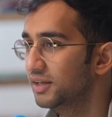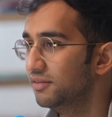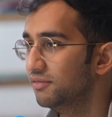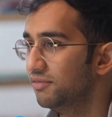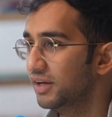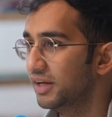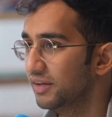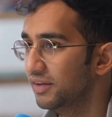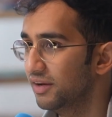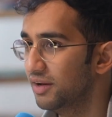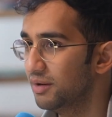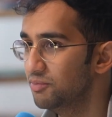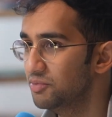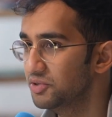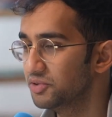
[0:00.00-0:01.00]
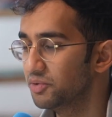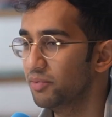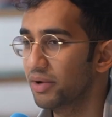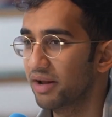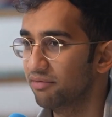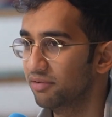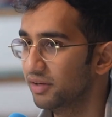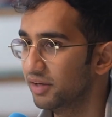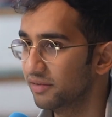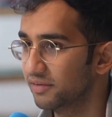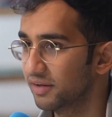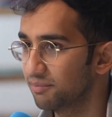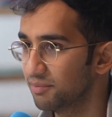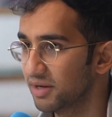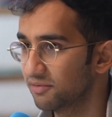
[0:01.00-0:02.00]
filling in their numbers or whatever. It's
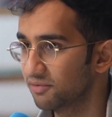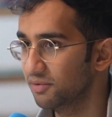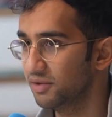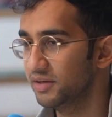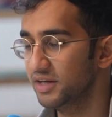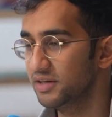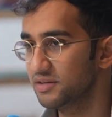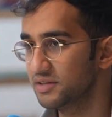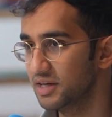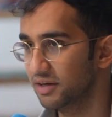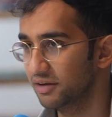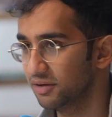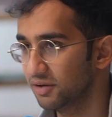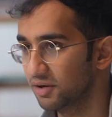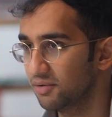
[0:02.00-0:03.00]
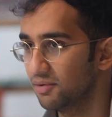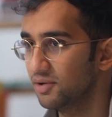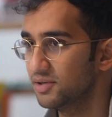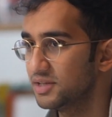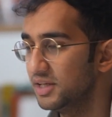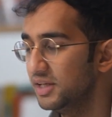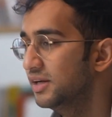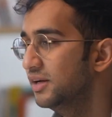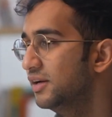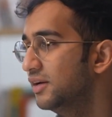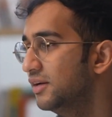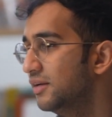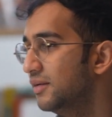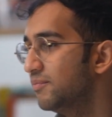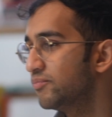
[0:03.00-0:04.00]
like make sure the data is there in a good quality. Yep.
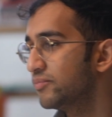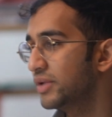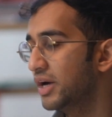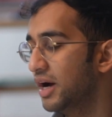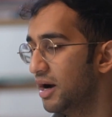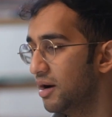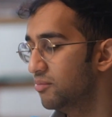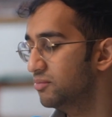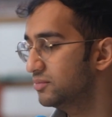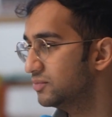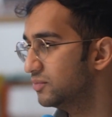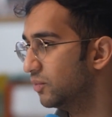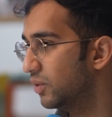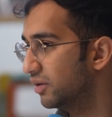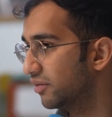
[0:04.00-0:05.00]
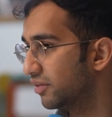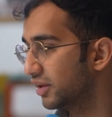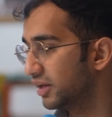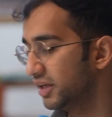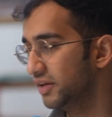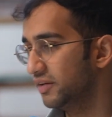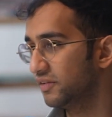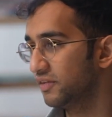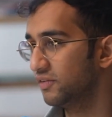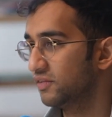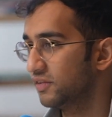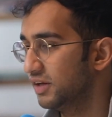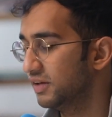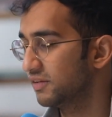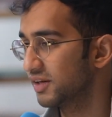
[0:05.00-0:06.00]
One thing is
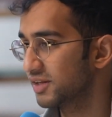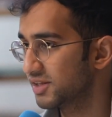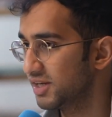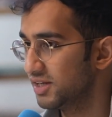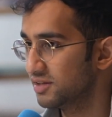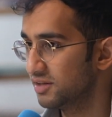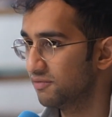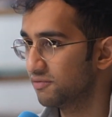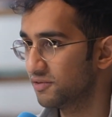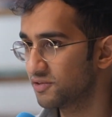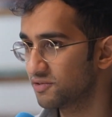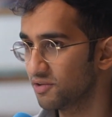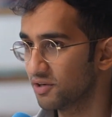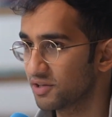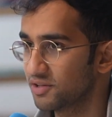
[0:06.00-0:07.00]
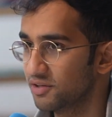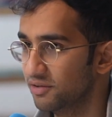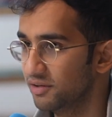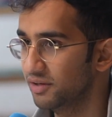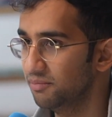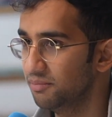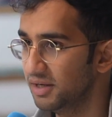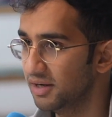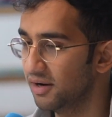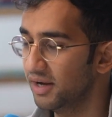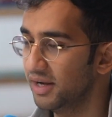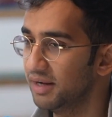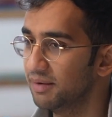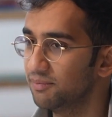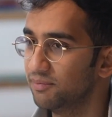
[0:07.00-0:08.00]
like data infrastructure and
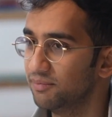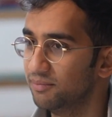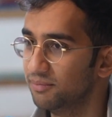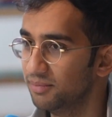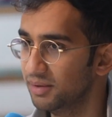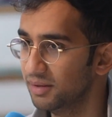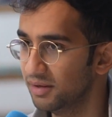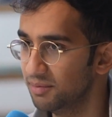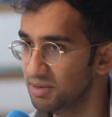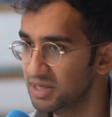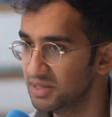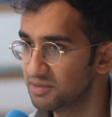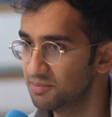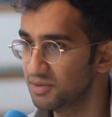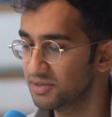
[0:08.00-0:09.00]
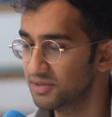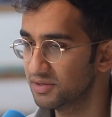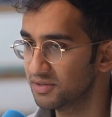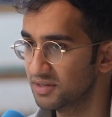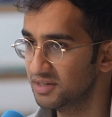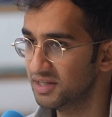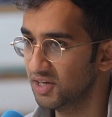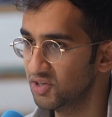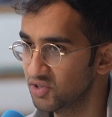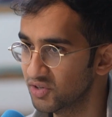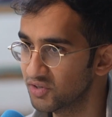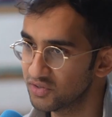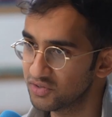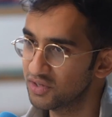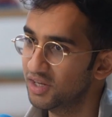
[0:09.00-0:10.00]
BI. BI means business
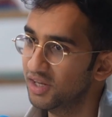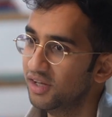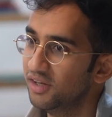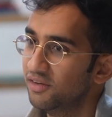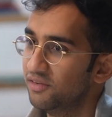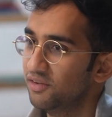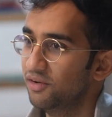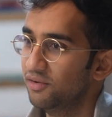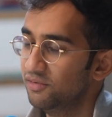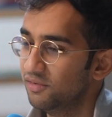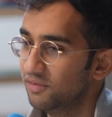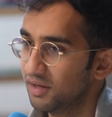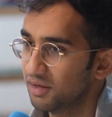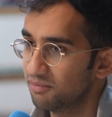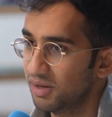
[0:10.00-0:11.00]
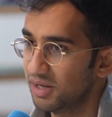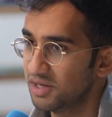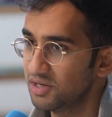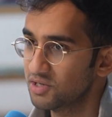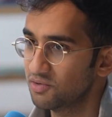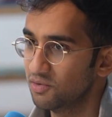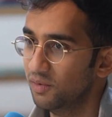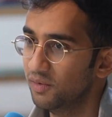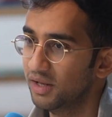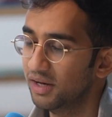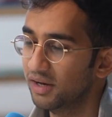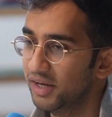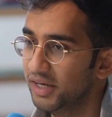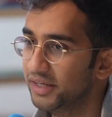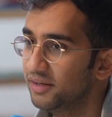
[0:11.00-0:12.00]
intelligence. So just like making sure that
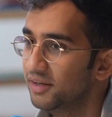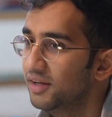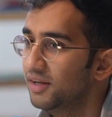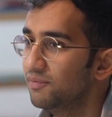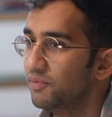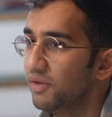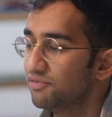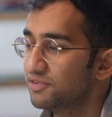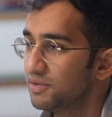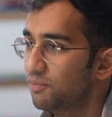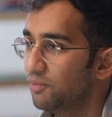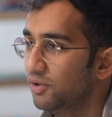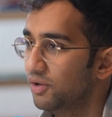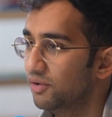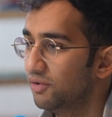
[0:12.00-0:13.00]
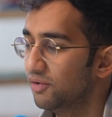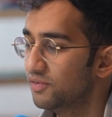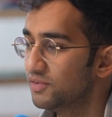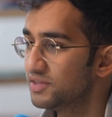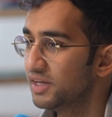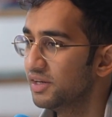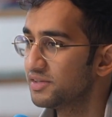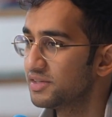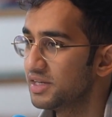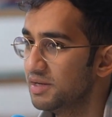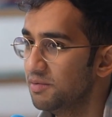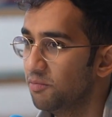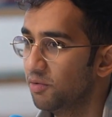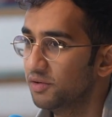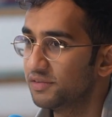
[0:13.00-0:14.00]
like if someone on the sales
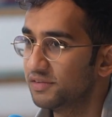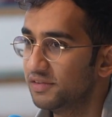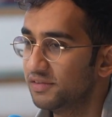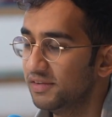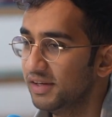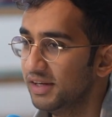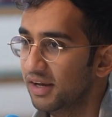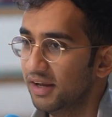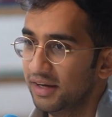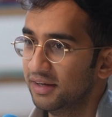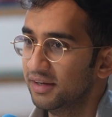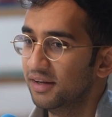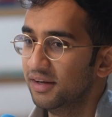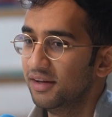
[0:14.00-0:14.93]
team wants to see like,